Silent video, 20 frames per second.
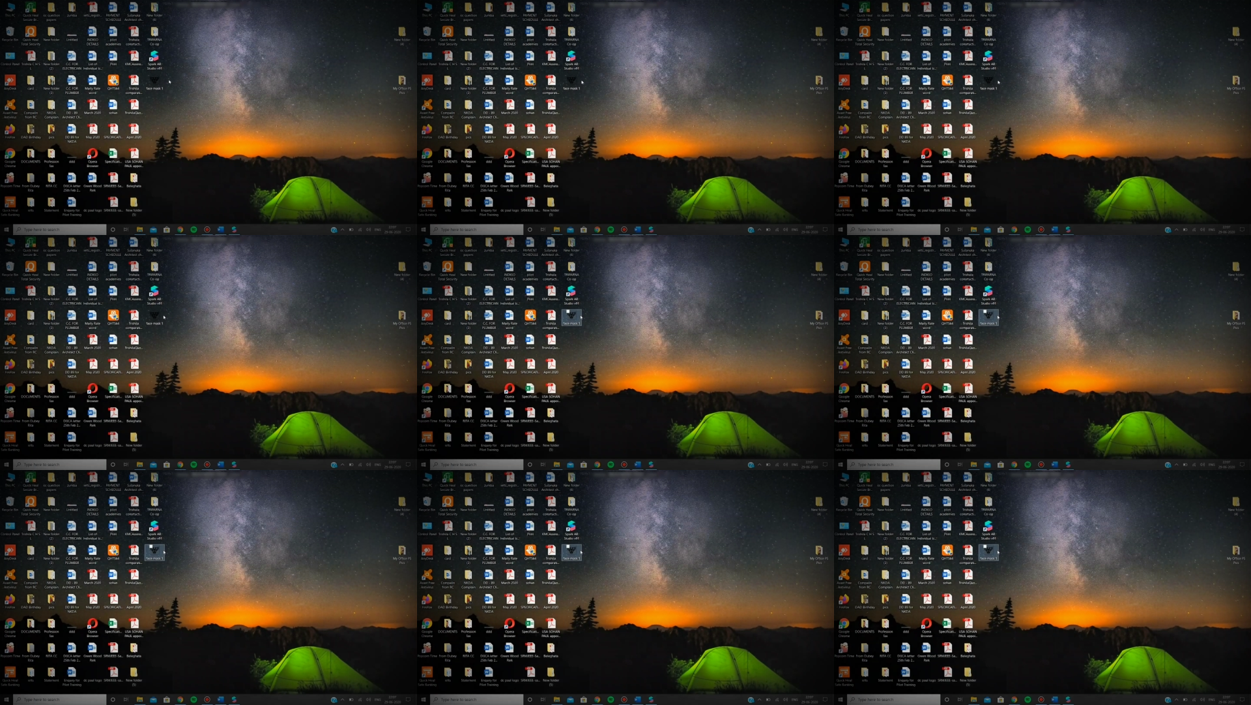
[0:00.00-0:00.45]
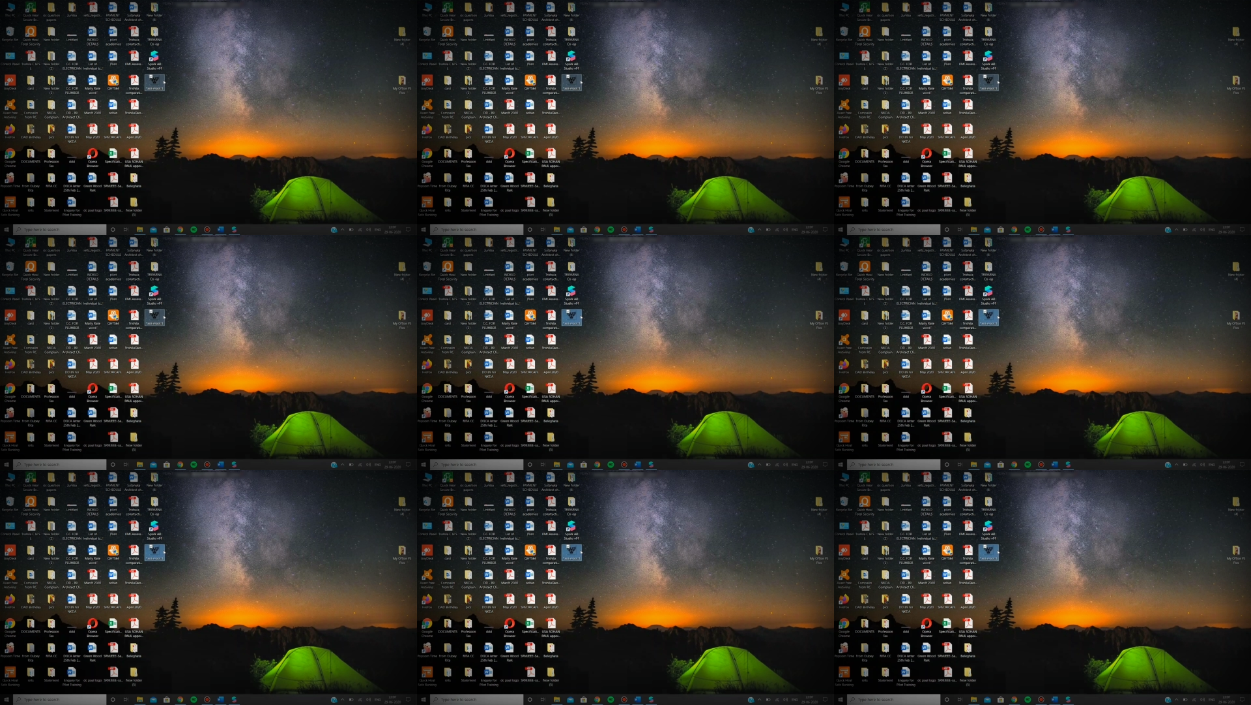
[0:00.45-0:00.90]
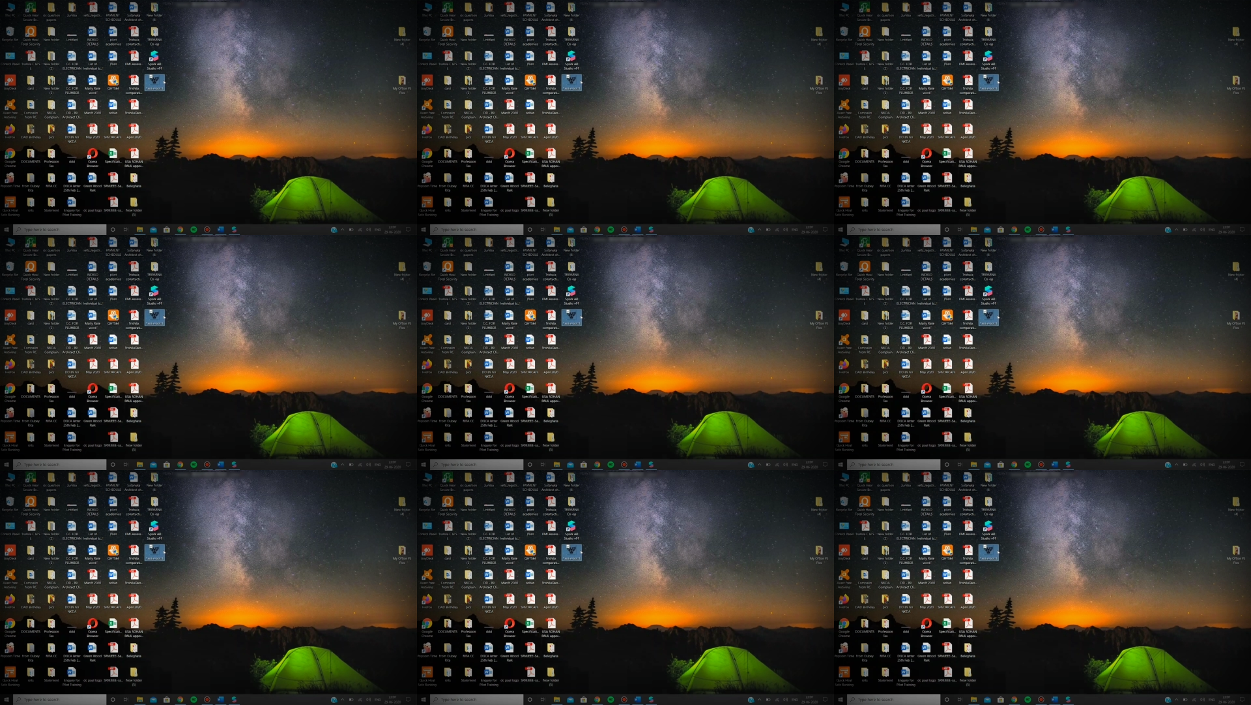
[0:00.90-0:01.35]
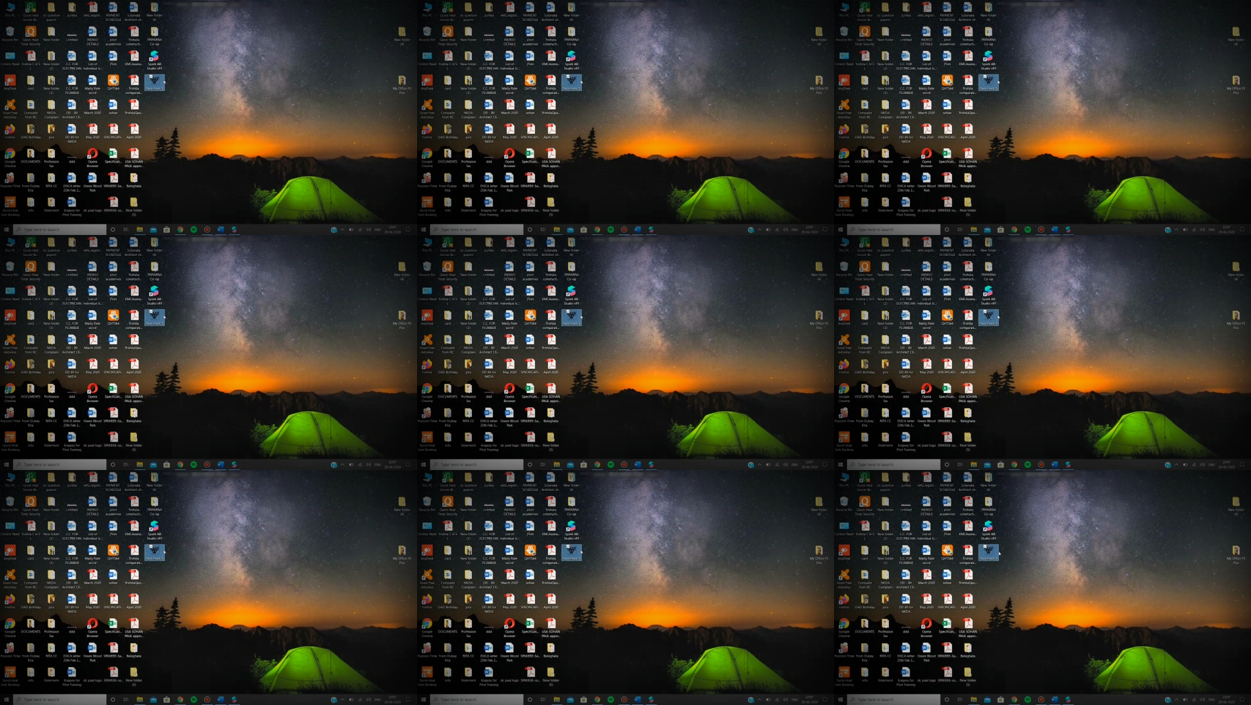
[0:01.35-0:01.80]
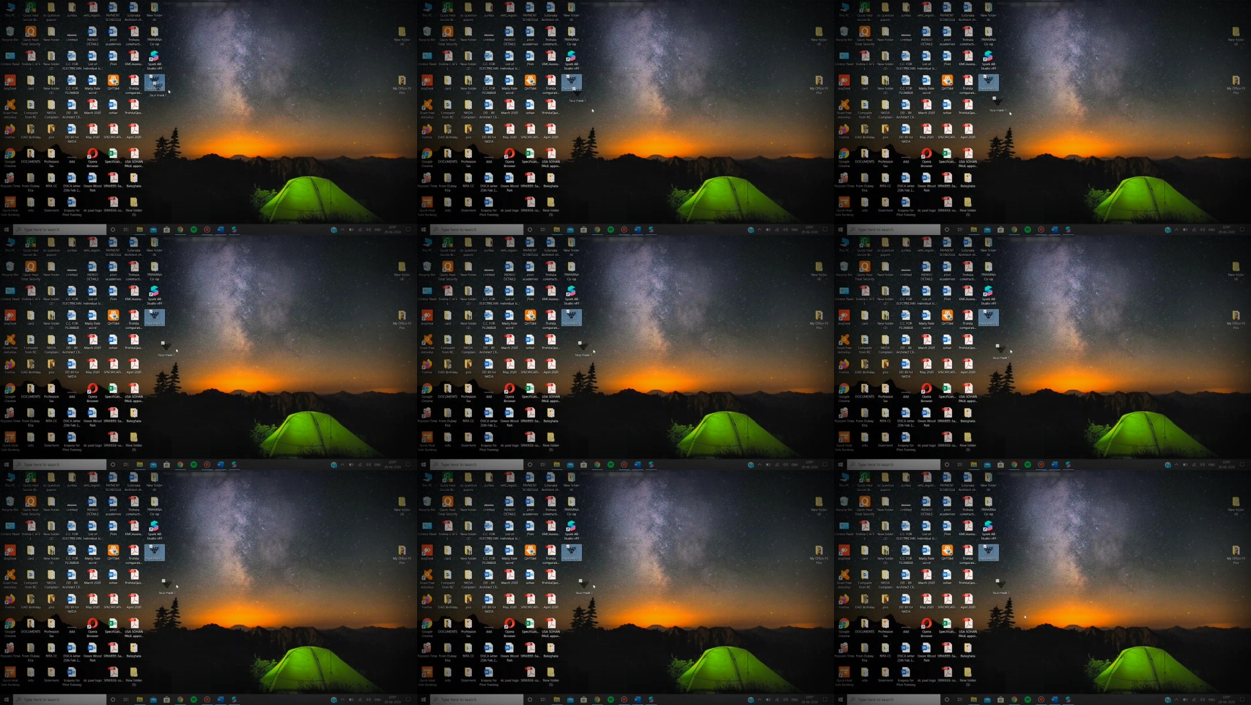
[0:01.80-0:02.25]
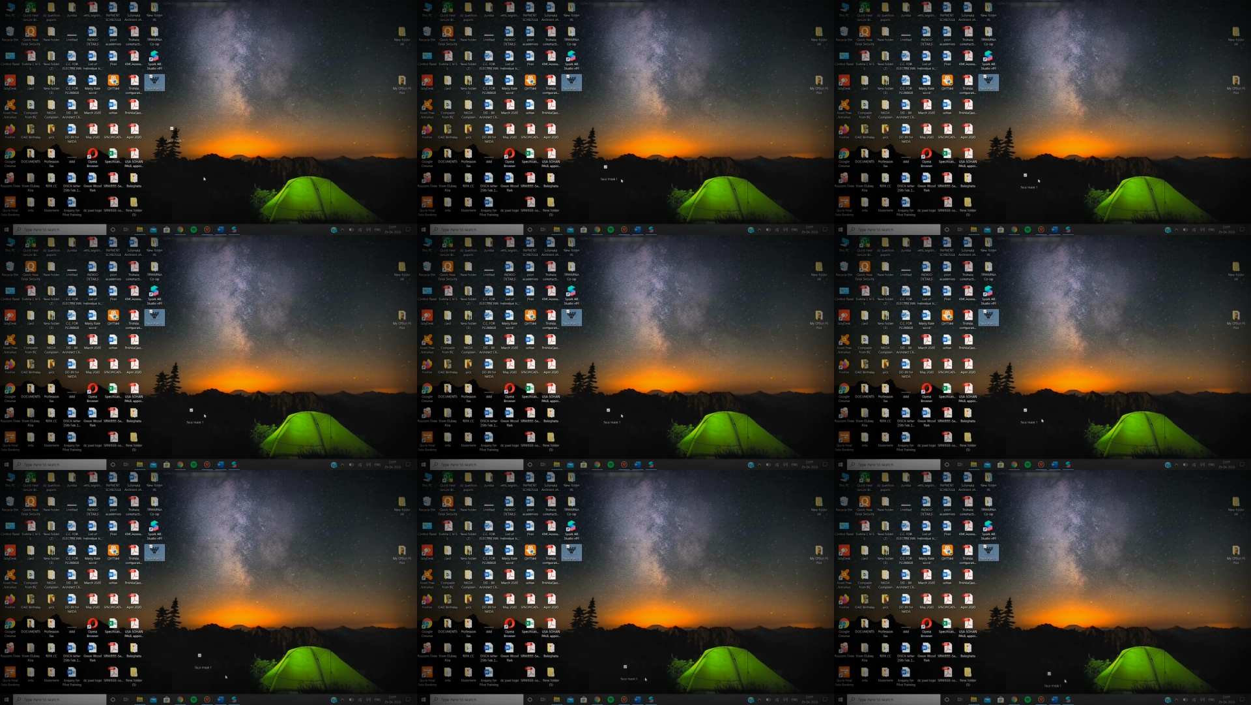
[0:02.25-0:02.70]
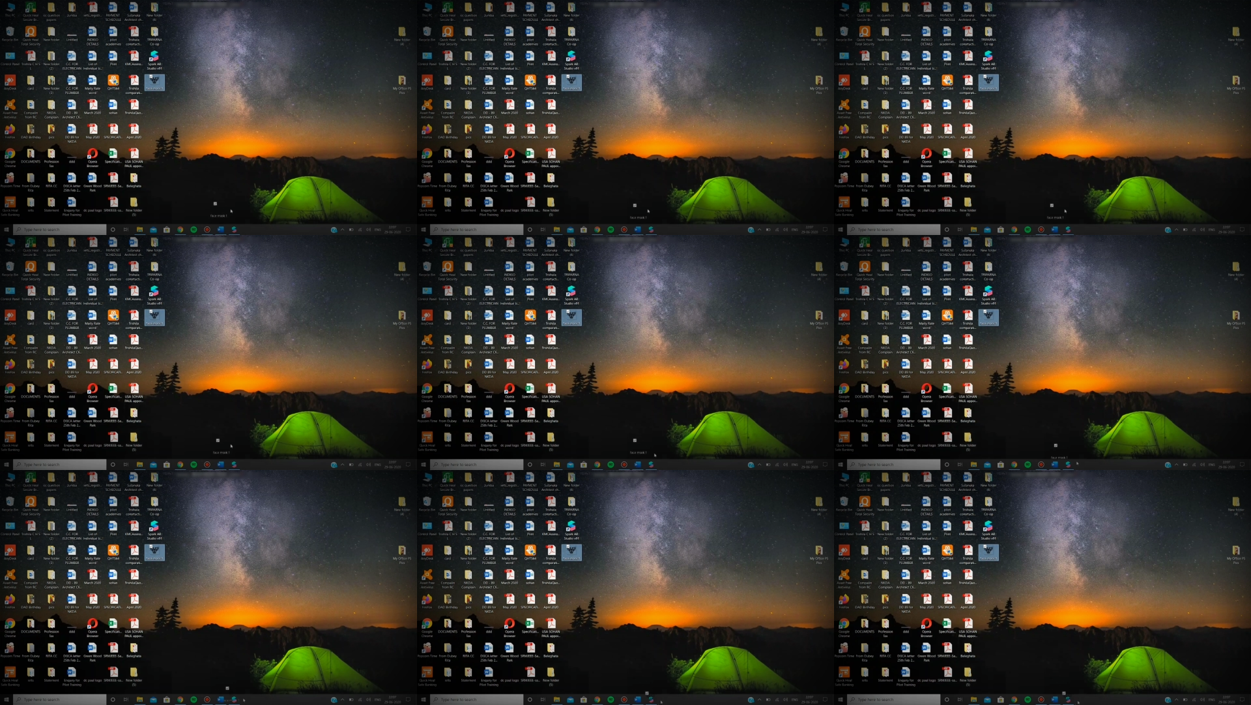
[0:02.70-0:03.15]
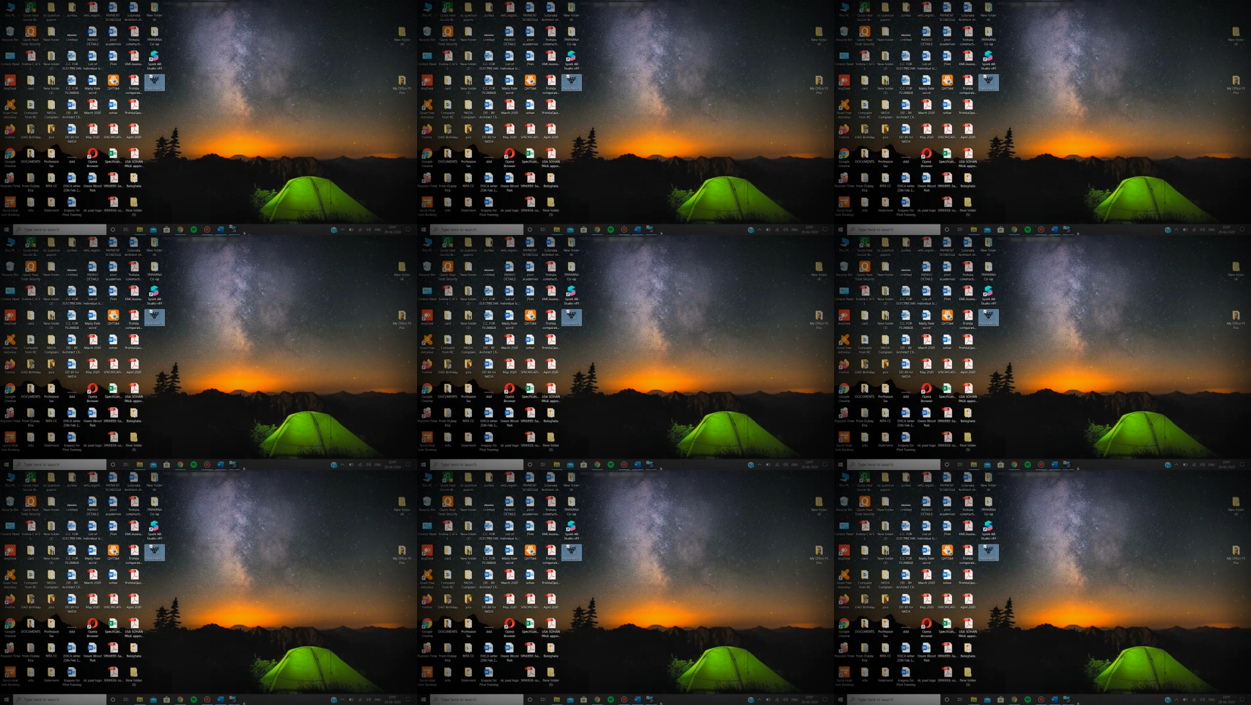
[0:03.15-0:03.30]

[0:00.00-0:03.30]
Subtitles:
[unreadable: no face in view]